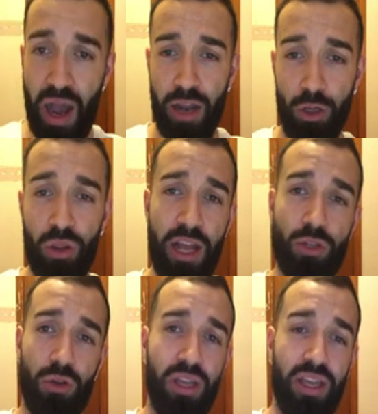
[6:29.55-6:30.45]
I knew that
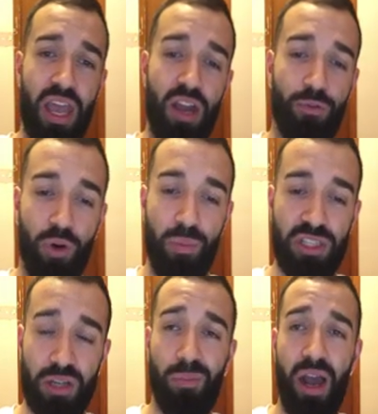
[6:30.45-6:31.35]
his only negate for
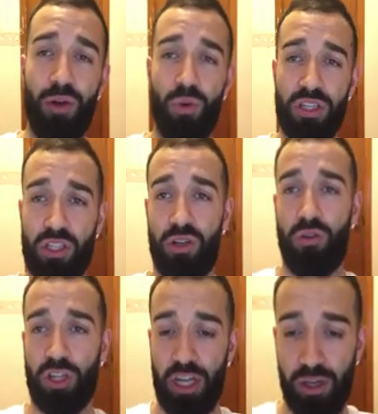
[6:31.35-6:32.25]
Mystic Mine was
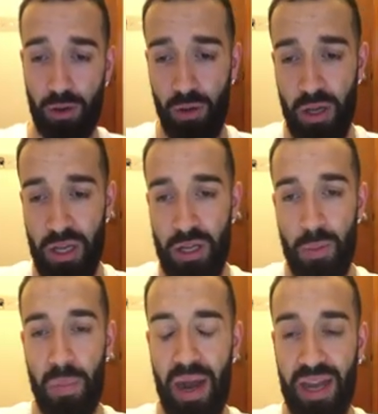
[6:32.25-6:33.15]
Crescendo,
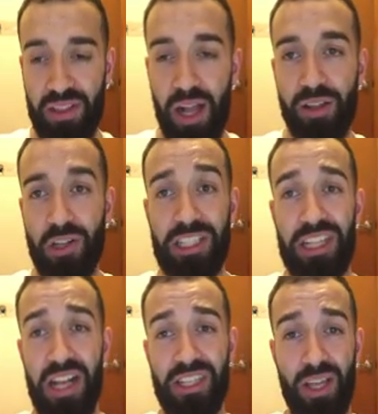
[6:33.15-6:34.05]
but I thought there was a
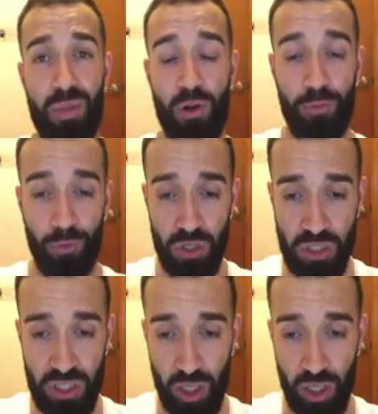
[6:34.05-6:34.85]
chance to let me go first.